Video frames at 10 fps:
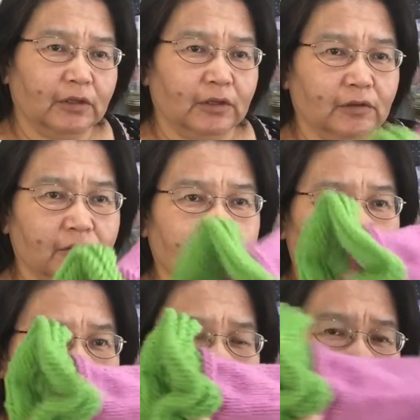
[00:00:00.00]
Here's
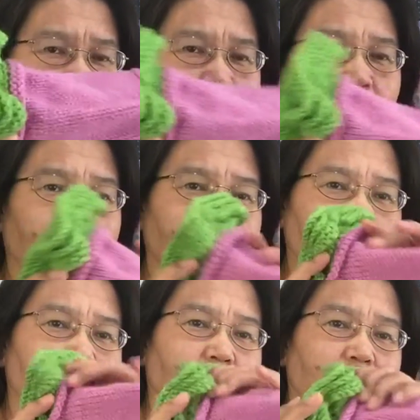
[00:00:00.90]
Miss
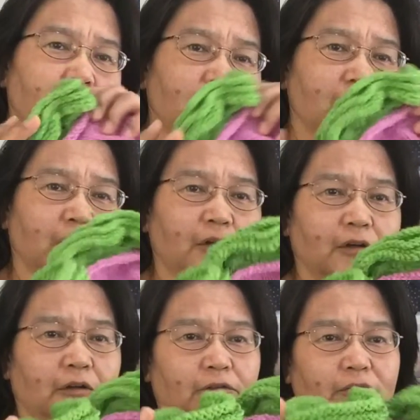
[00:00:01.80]
Foxy's dress. I
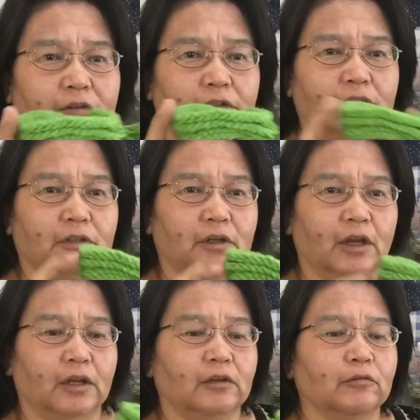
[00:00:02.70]
altered it and
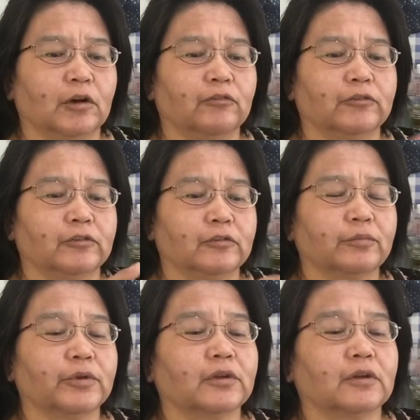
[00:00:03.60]
added ruffles,
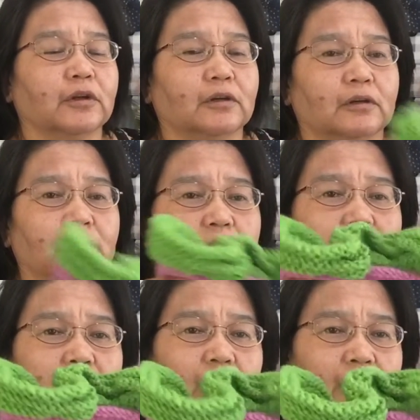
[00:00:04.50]
but
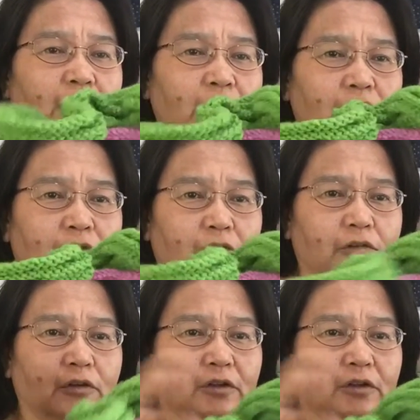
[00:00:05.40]
I didn't do so good.